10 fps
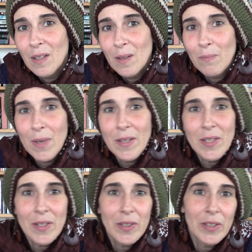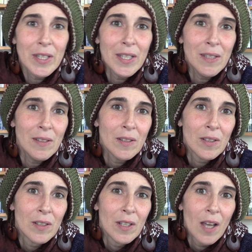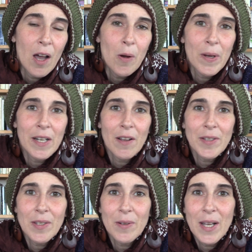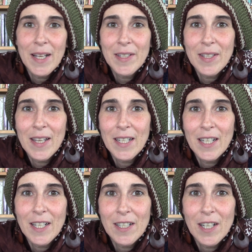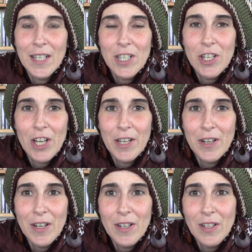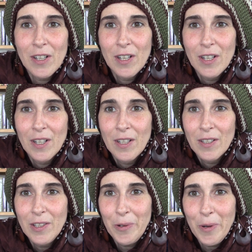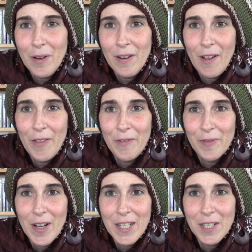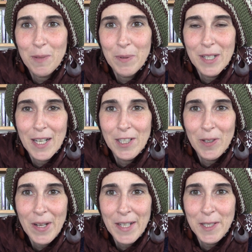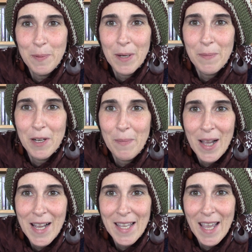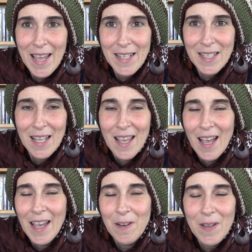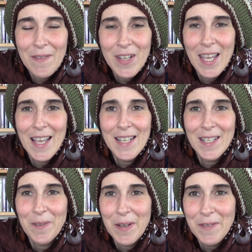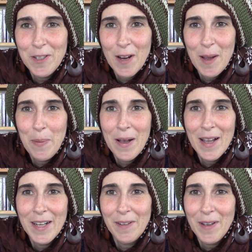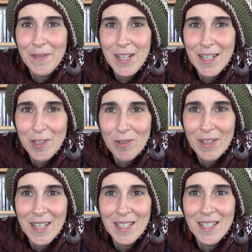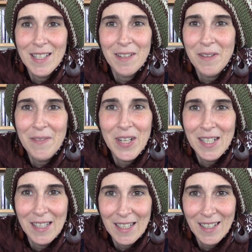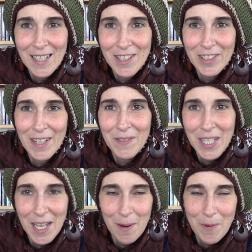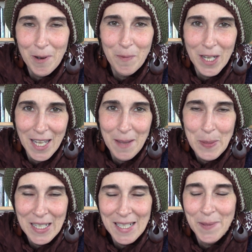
basically, oh, and it also has like a shutter door on the front to protect your lens, but I'm going to buy a case. I don't have a case, I don't have a tripod, I don't have any extra lenses, I don't have anything. I just have the camera and what came in it.